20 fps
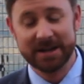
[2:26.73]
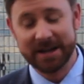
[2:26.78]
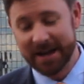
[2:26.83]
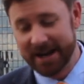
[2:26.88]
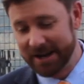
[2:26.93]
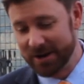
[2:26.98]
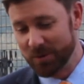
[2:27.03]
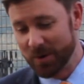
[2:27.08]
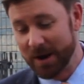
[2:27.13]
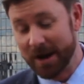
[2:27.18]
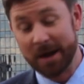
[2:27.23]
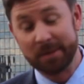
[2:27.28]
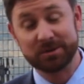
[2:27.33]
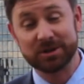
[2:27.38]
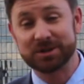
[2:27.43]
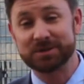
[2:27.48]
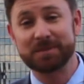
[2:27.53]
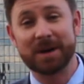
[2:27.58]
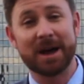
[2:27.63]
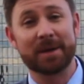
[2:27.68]
Anyway, I'm
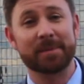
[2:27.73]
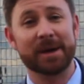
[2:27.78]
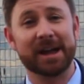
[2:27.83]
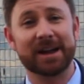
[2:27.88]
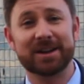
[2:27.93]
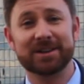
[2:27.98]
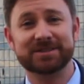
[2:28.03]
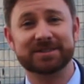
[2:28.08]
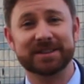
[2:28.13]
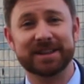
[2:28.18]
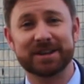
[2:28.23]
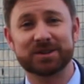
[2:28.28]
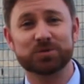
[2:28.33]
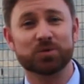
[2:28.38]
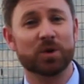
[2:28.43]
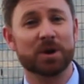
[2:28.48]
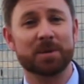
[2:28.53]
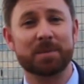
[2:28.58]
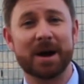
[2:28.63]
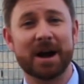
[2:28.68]
just Matt Makins, and that's
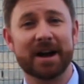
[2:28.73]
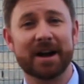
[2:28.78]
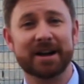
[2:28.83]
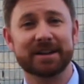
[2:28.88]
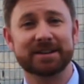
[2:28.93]
one of my